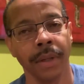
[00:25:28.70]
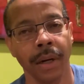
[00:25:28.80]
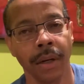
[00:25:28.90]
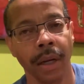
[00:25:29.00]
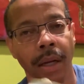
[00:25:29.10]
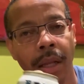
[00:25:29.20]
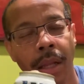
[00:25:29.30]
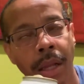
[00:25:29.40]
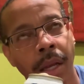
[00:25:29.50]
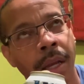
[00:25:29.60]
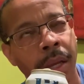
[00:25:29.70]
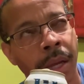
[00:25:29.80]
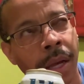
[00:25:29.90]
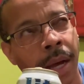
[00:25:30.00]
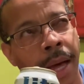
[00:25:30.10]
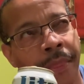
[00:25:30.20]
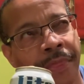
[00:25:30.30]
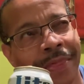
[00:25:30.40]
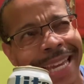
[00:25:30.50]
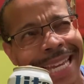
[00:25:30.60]
Okay. I
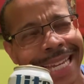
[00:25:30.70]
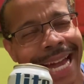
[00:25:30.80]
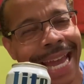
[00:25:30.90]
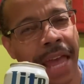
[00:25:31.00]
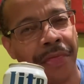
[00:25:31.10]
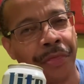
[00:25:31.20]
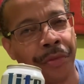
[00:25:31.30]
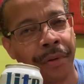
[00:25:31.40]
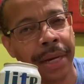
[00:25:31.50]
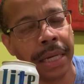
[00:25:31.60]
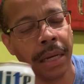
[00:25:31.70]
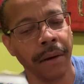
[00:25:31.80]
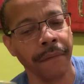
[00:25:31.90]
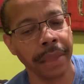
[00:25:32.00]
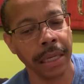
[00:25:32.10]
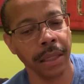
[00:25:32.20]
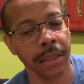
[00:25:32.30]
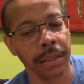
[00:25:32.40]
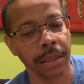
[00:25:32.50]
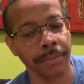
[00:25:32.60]
think I had three of
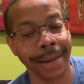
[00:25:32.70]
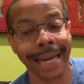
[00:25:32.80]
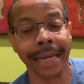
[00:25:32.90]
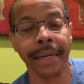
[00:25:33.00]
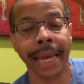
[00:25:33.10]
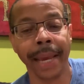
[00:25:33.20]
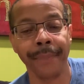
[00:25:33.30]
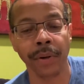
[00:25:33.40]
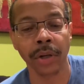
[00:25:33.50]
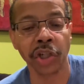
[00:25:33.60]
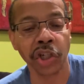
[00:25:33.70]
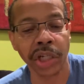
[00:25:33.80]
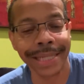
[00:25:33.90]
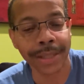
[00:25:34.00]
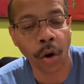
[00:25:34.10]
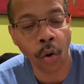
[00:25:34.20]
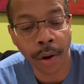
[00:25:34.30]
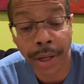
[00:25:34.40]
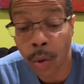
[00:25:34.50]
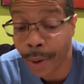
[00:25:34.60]
these. My neighbor, she's
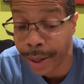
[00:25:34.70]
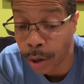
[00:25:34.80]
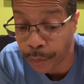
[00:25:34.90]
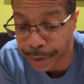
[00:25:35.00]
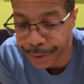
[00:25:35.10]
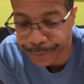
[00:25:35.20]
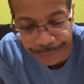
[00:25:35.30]
on her way over.